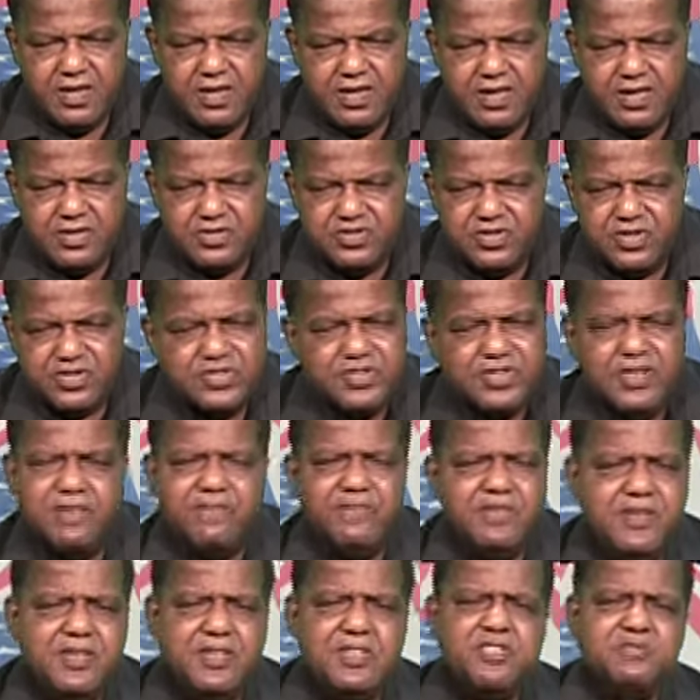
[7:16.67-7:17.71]
It's the same
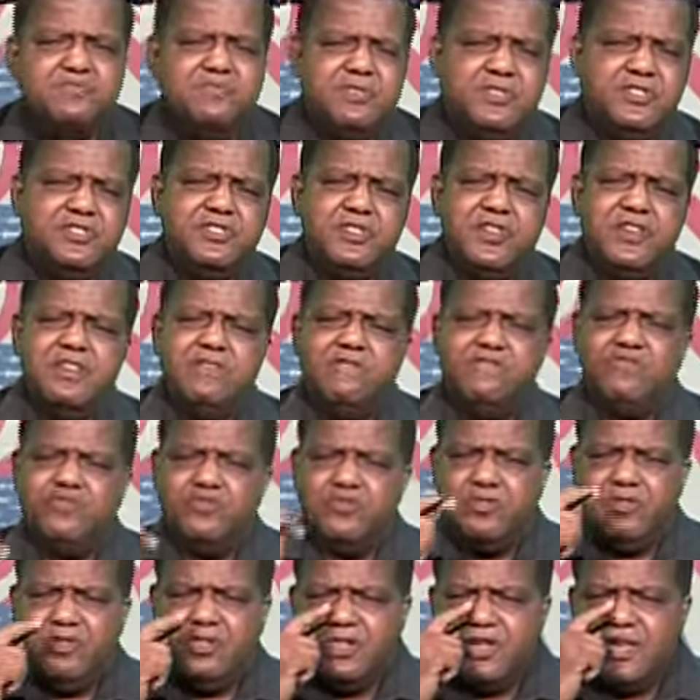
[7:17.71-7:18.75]
thing he's been saying for
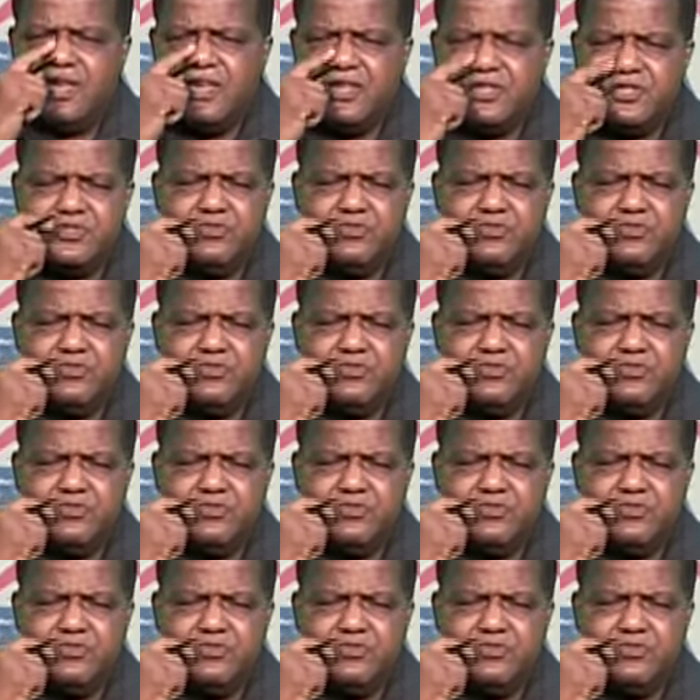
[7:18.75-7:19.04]
the last